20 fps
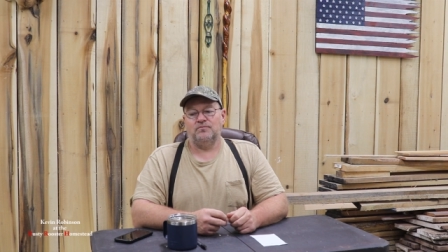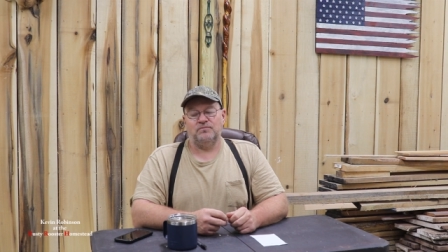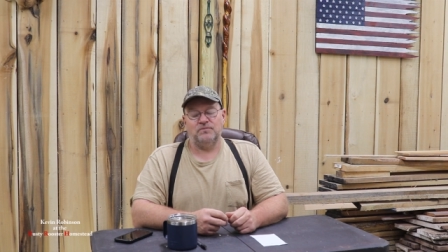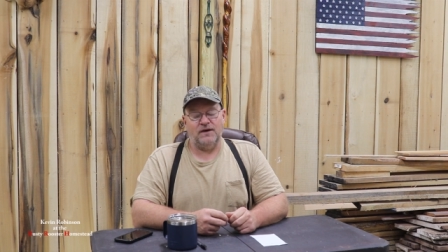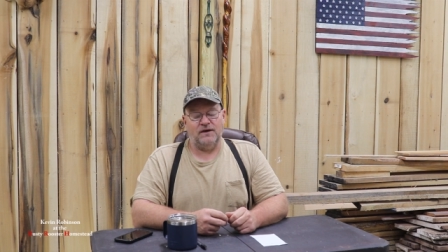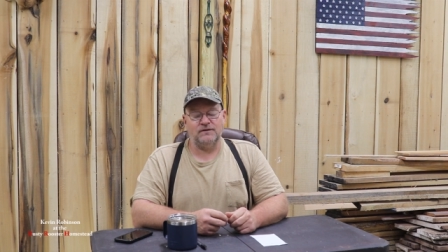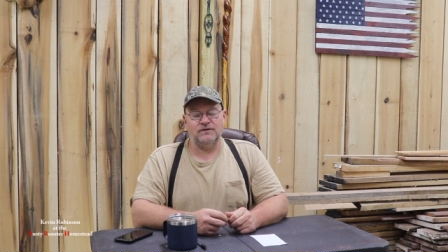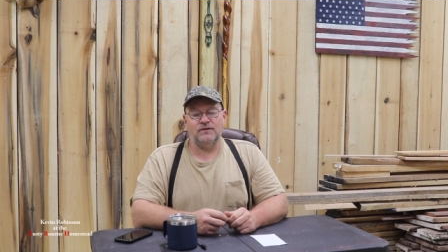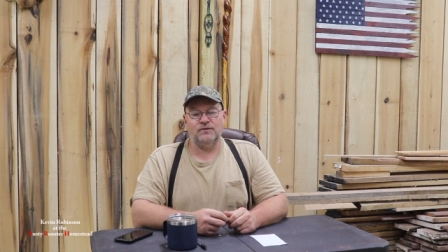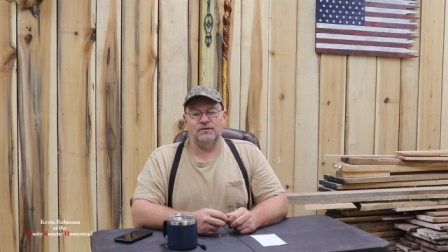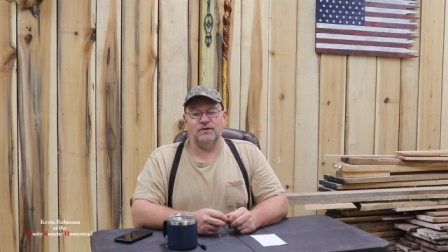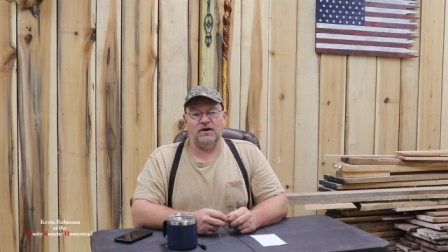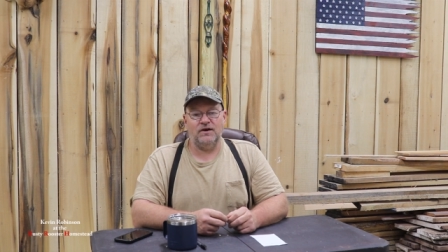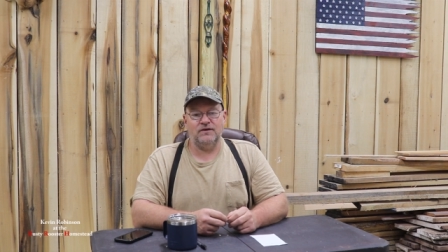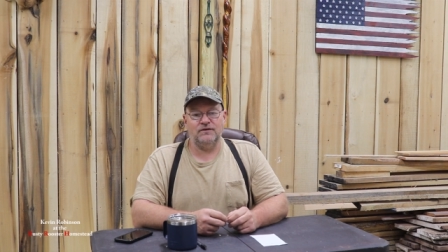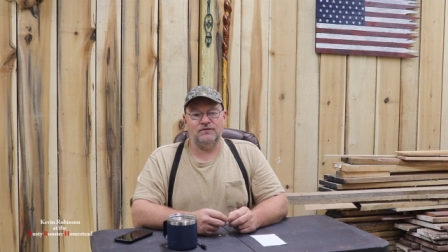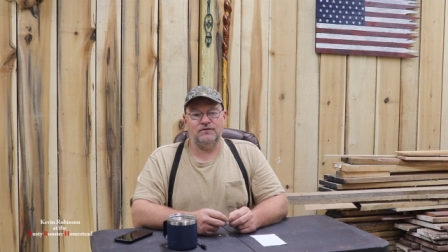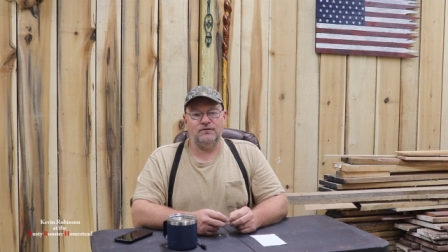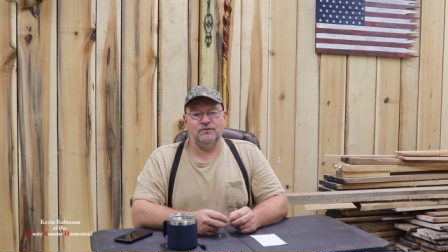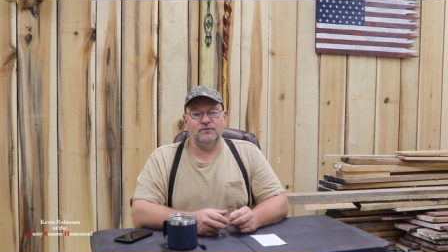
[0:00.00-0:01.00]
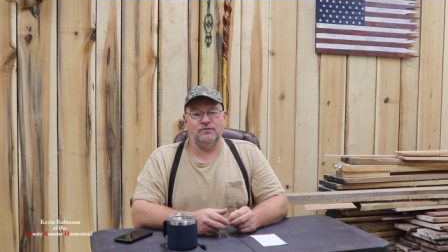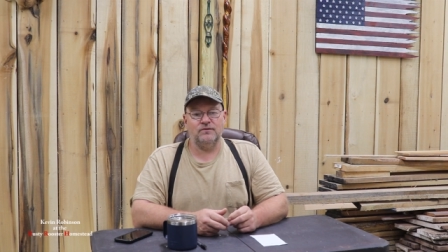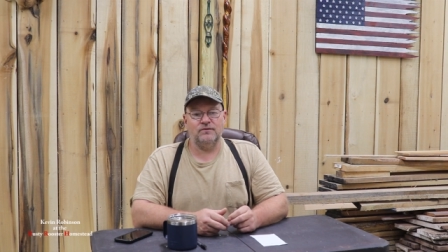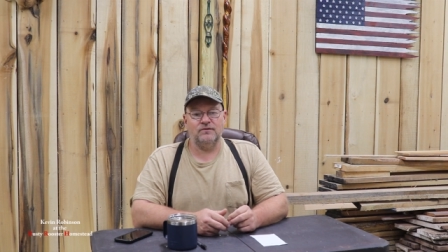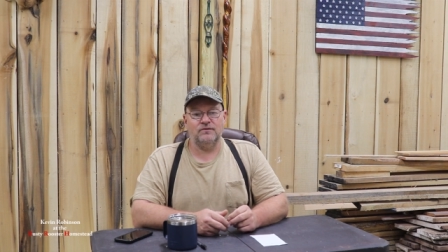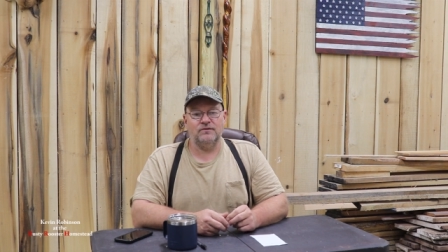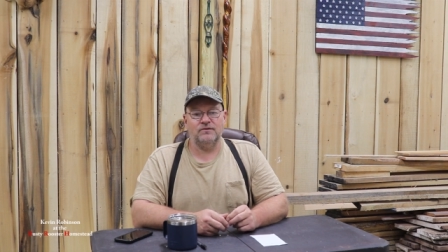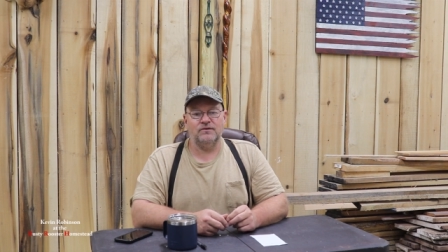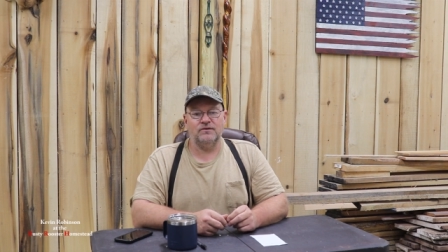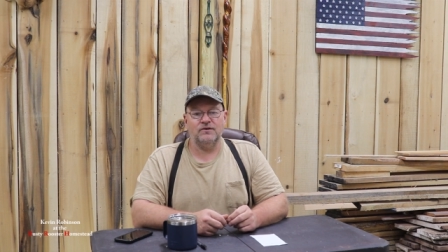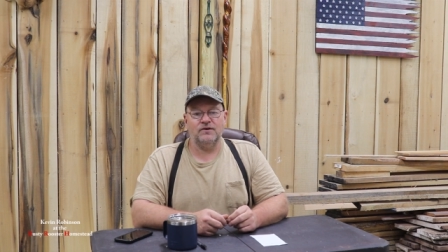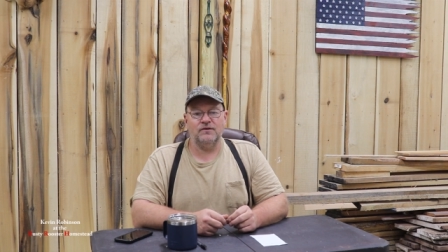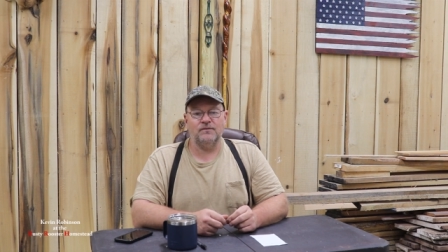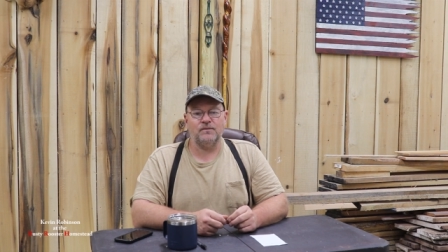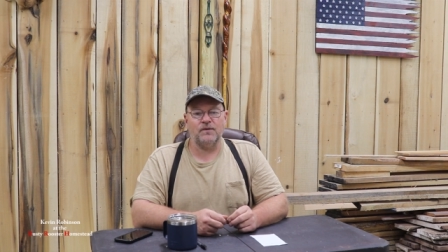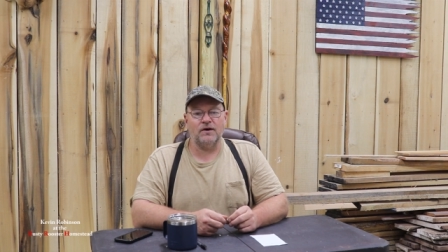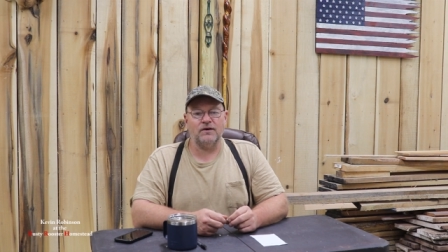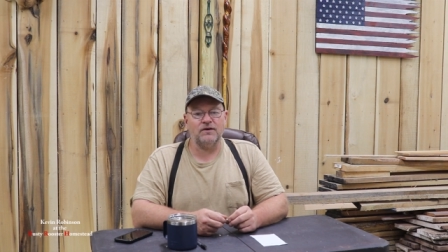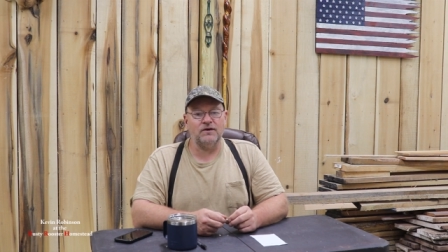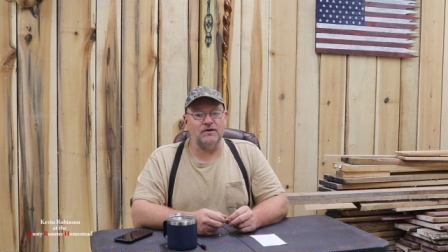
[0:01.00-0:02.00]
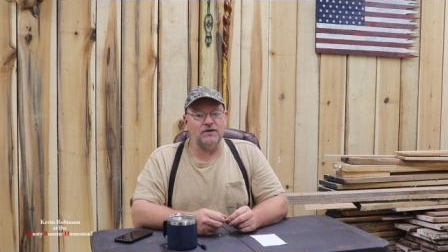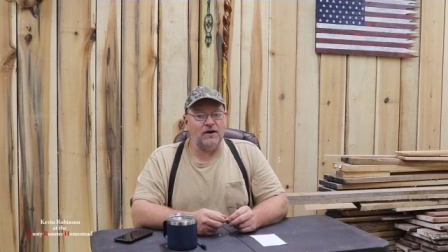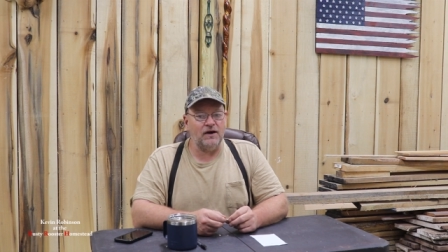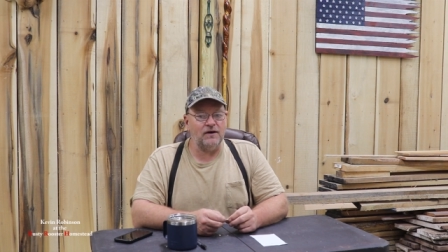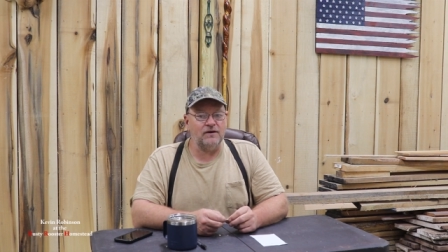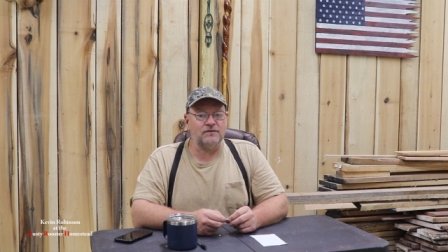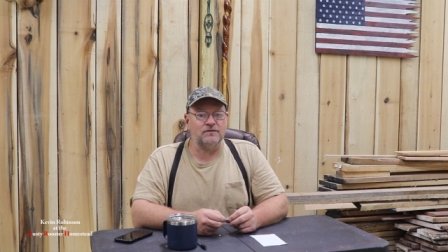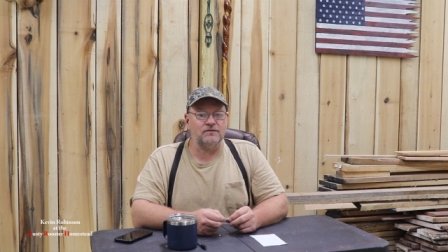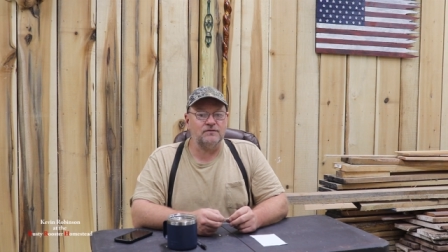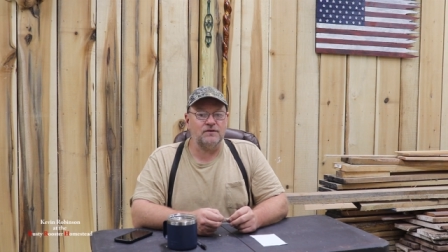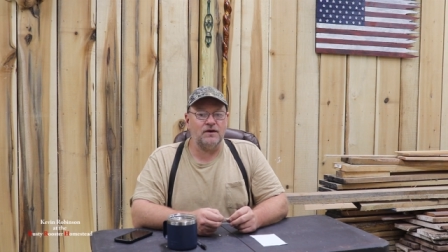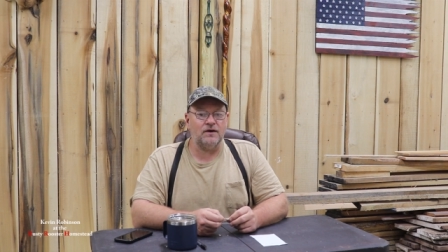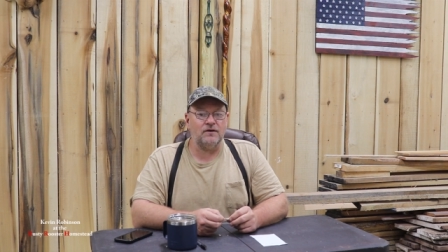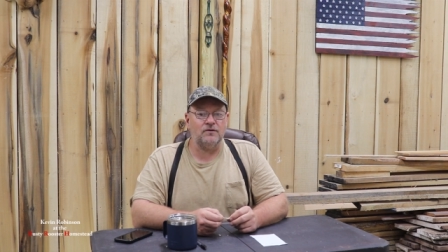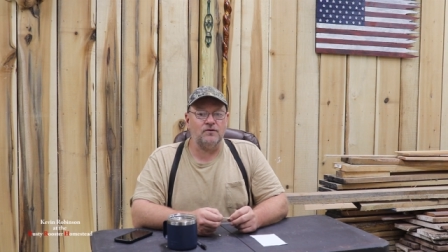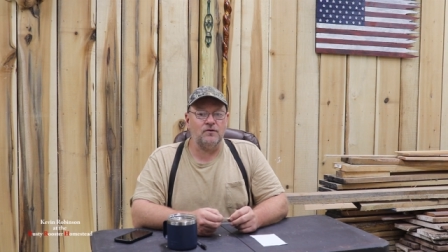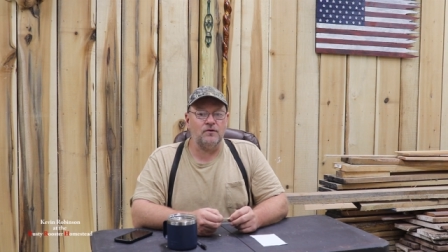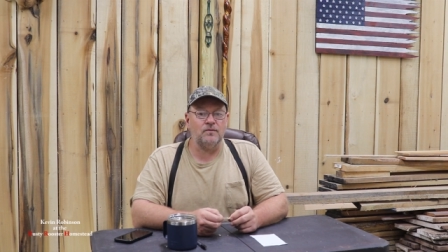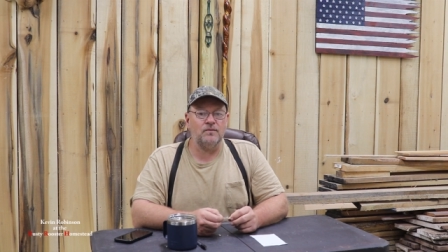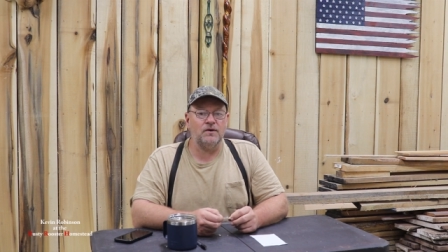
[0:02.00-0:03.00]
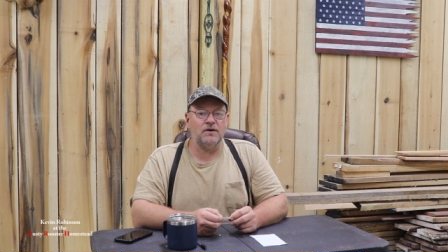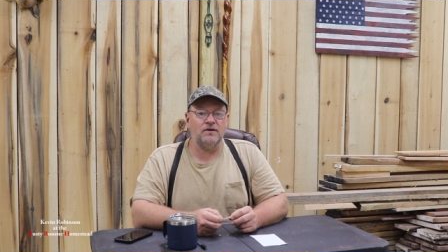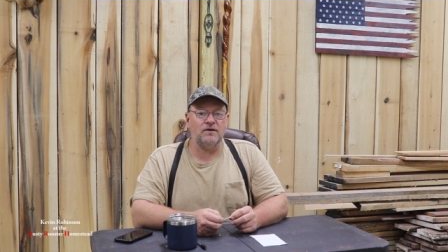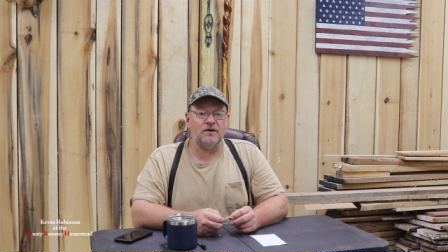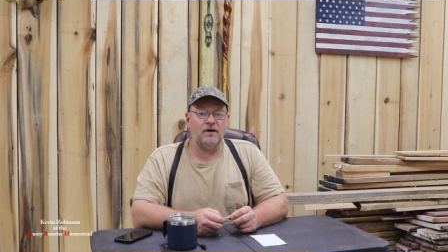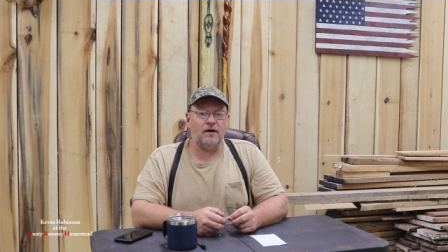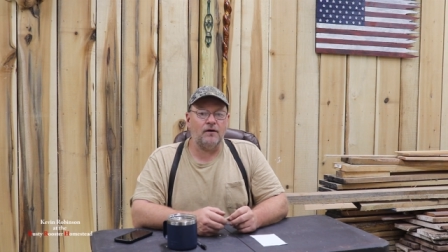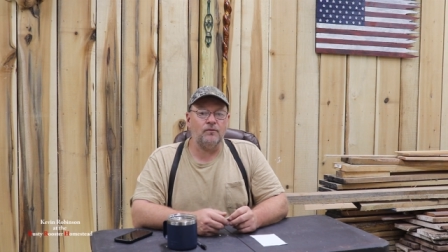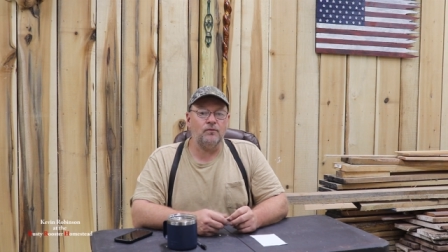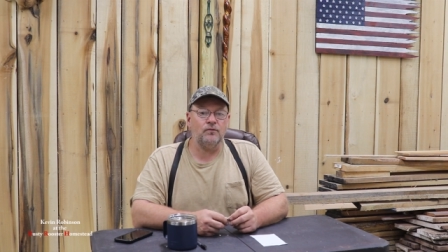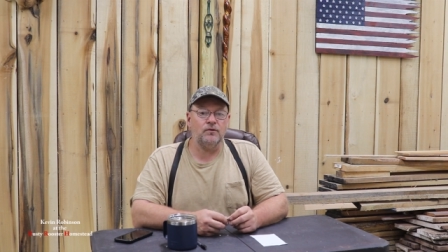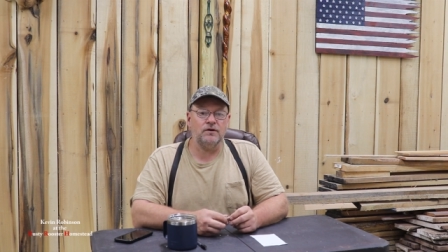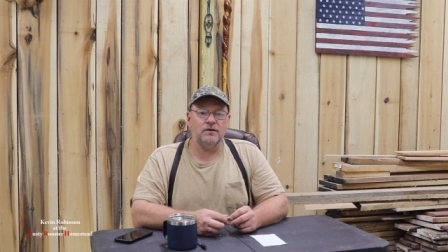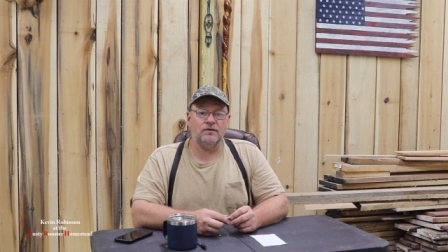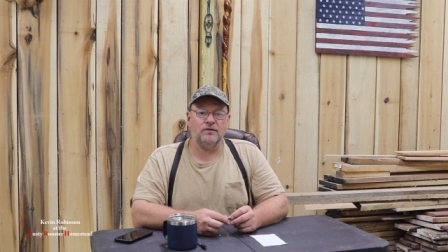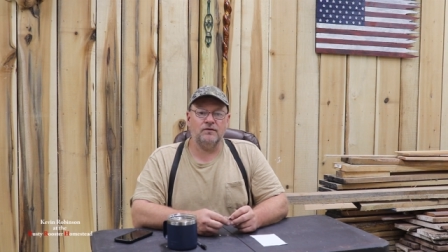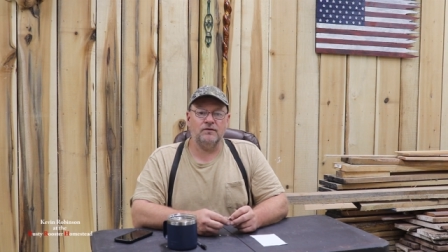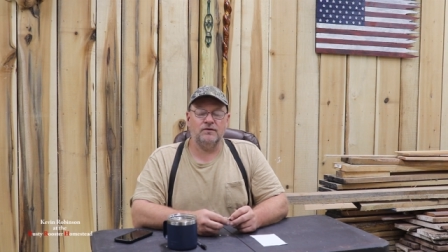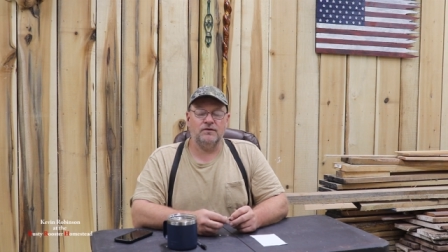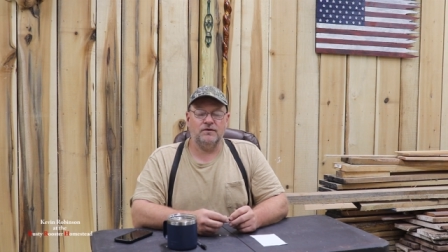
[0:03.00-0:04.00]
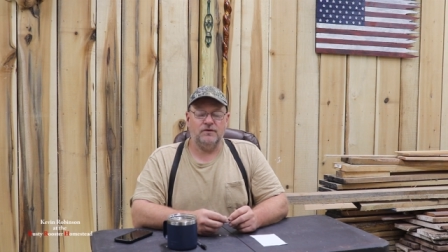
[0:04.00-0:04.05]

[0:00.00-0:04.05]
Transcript: that's okay too. If I can answer that comment, I will.